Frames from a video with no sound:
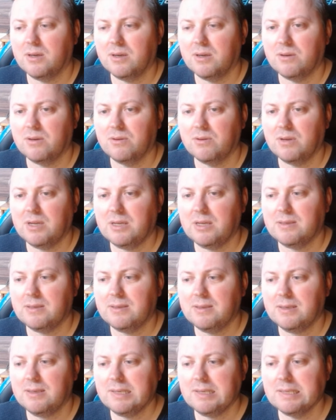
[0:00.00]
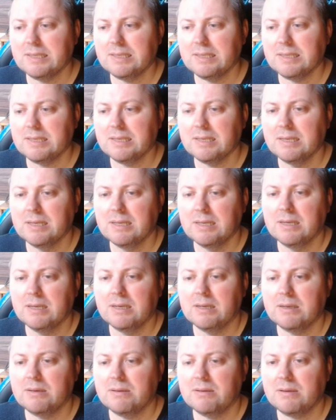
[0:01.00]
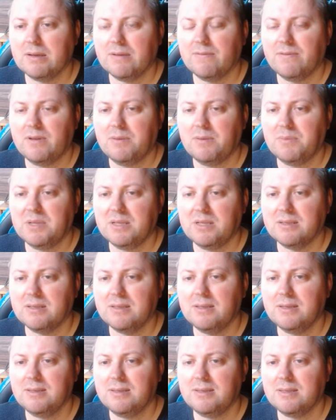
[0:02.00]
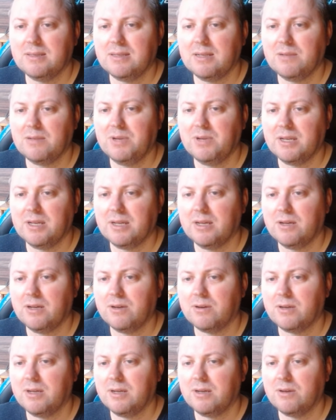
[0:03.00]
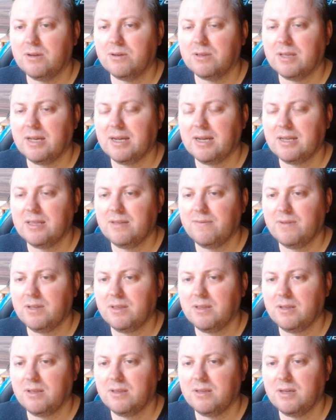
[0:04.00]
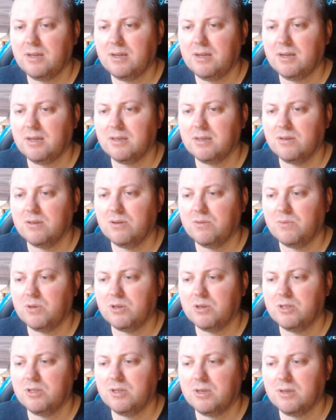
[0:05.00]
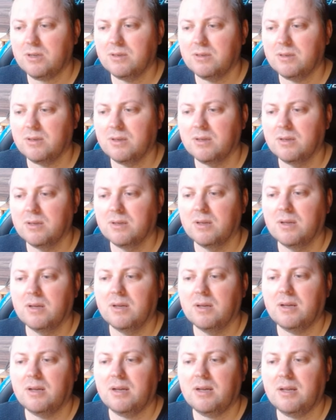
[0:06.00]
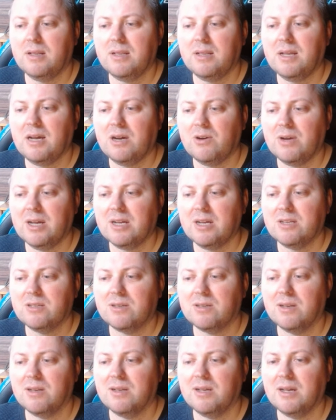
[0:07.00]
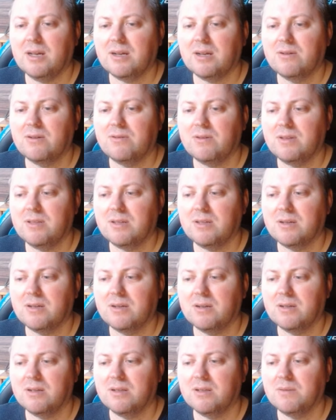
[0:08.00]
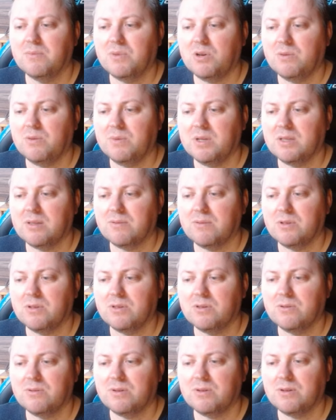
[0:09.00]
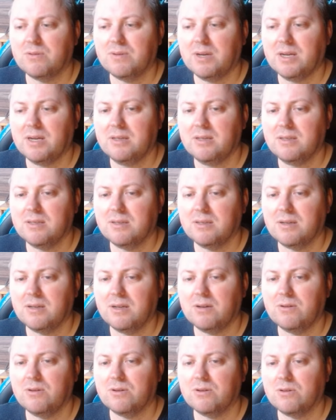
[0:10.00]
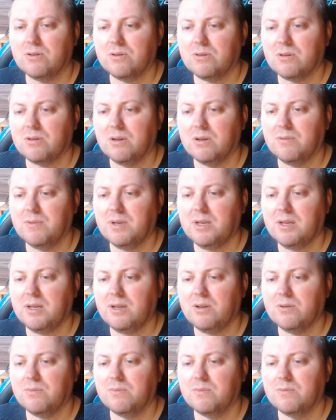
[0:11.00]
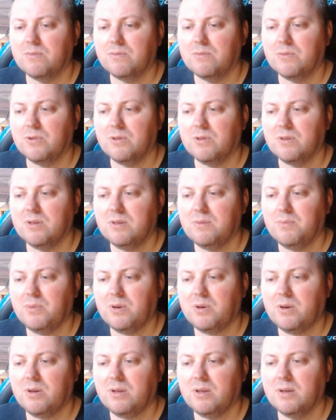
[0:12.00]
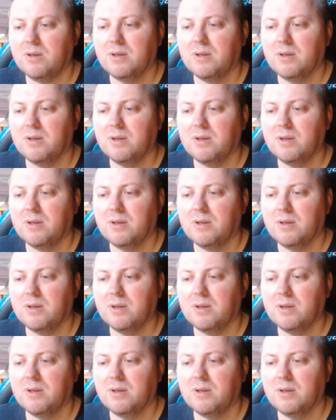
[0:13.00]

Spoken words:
rook e6, rook f3, but this is still winning. Yeah, your king got activated, he has no more checks, and now actually a critical moment will soon arise. Here you're totally winning, you won this pawn.